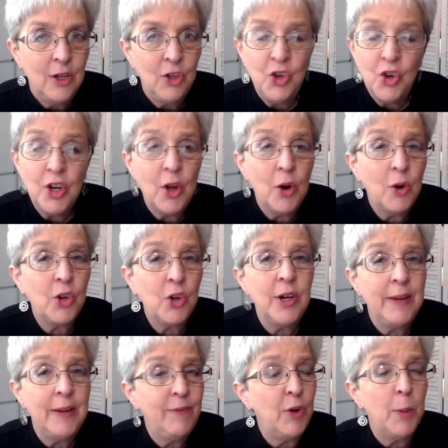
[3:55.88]
You're no
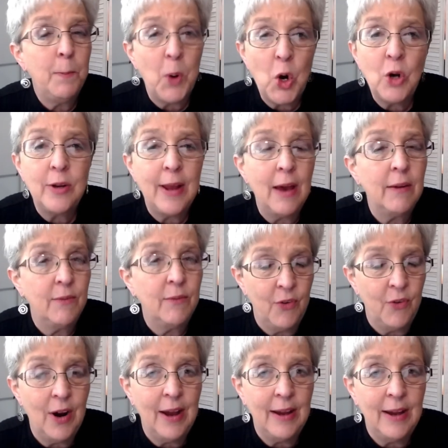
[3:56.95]
good if you're burned out and
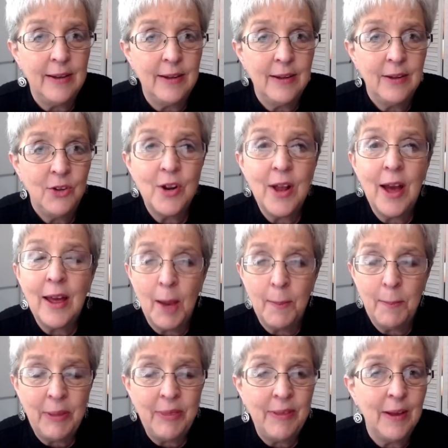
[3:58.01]
fried. You're not
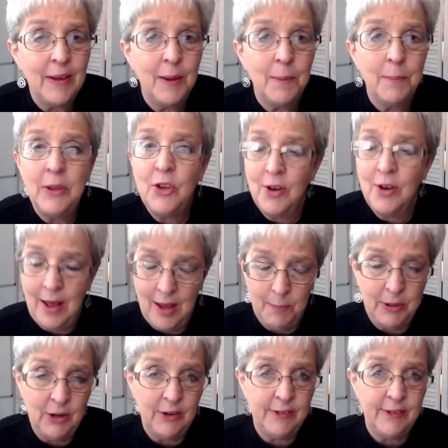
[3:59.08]
helping them, you're not
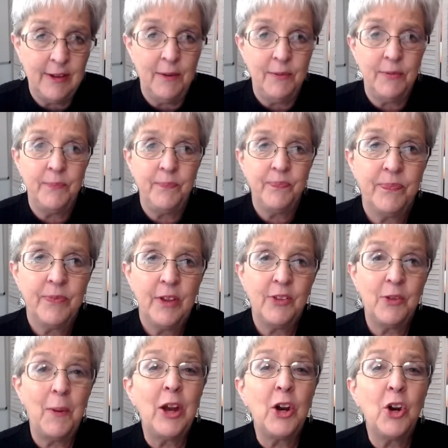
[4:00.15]
helping yourself.
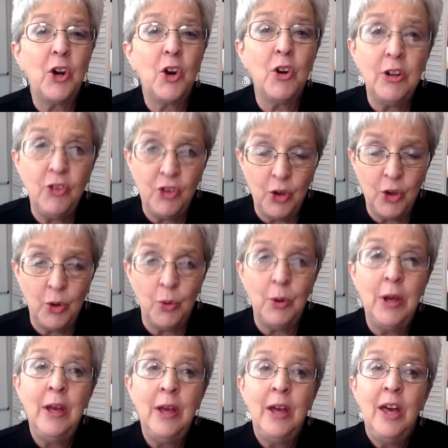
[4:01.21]
So I encourage you
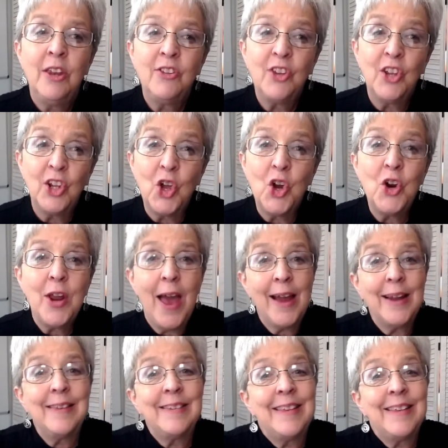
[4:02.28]
to learn how
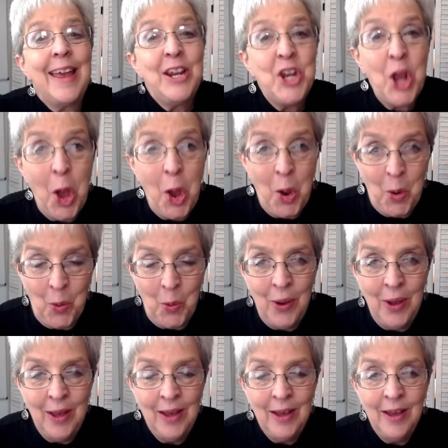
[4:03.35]
to say no
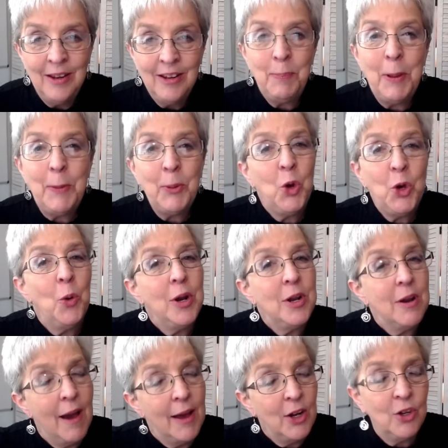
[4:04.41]
to people who are
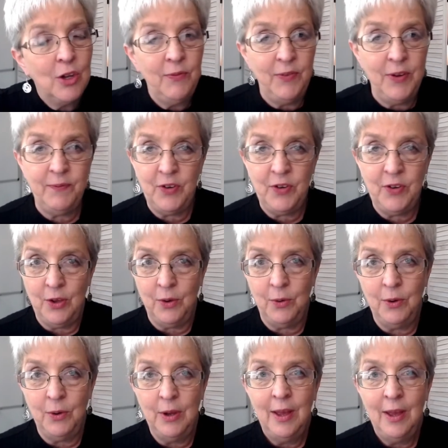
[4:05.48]
not a good fit for
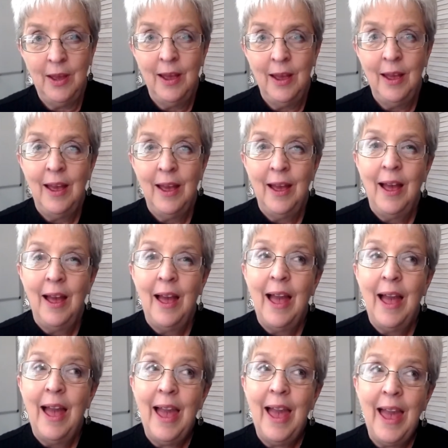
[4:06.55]
you.
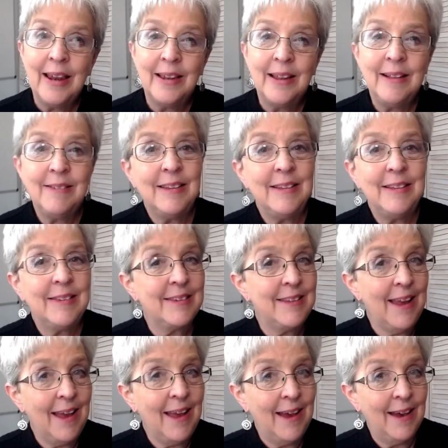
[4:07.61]
And let's
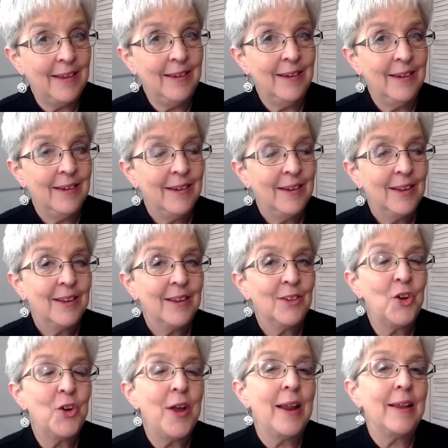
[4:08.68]
instead
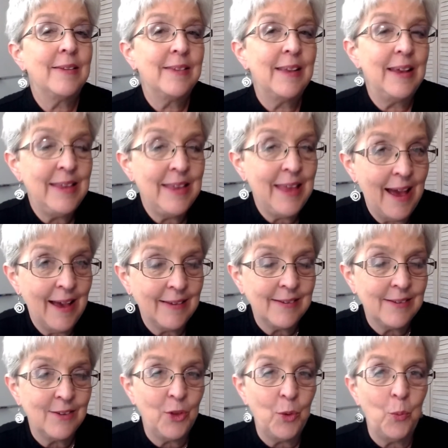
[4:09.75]
learn how to say
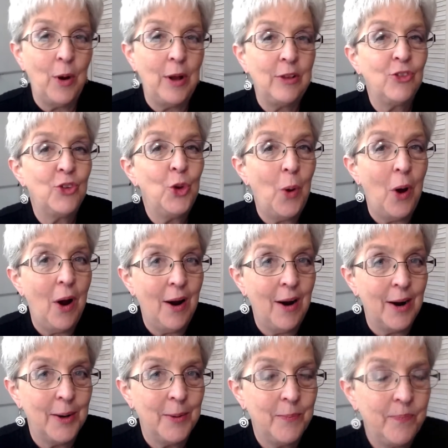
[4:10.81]
yes to the ones who
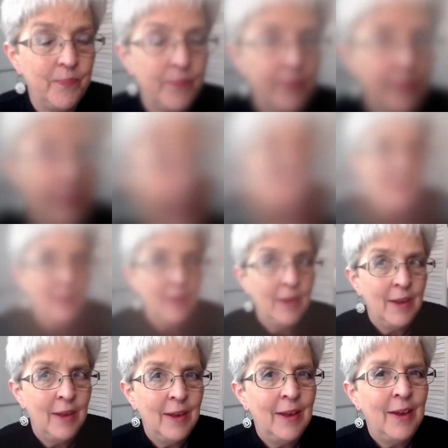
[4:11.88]
are.
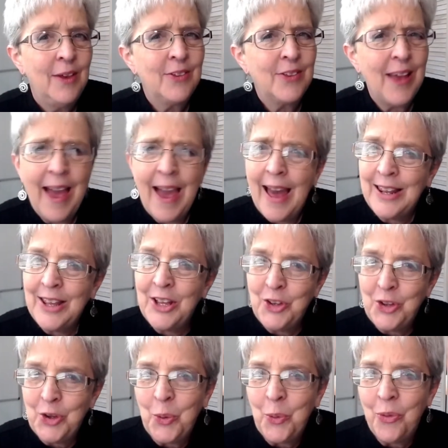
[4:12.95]
So how do you
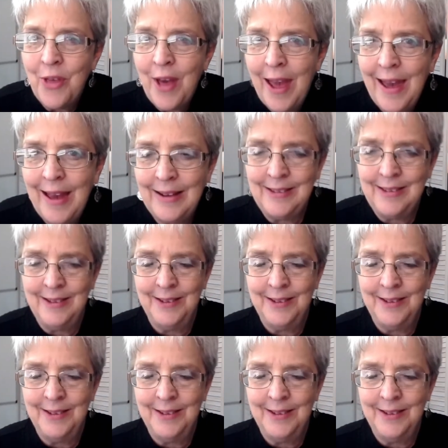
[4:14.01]
do that?